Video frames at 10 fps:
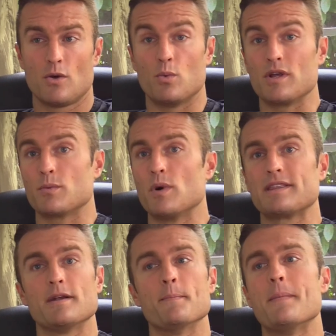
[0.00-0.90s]
with
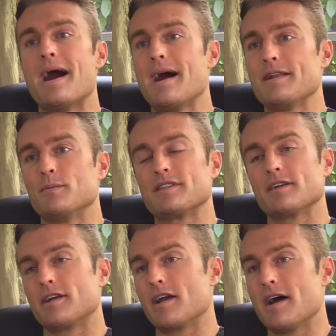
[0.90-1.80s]
what their mind, with
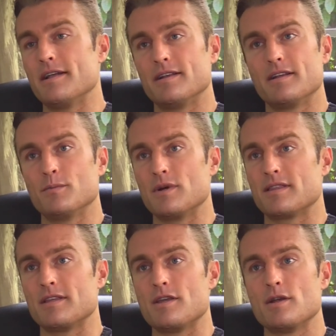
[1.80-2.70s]
the gut
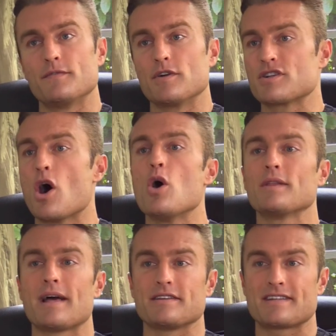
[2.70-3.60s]
with the universe, all
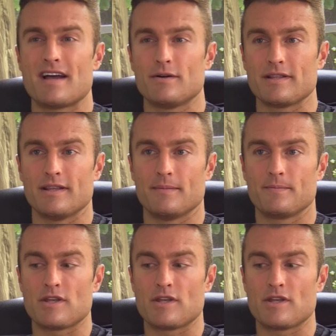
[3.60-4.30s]
that is telling them.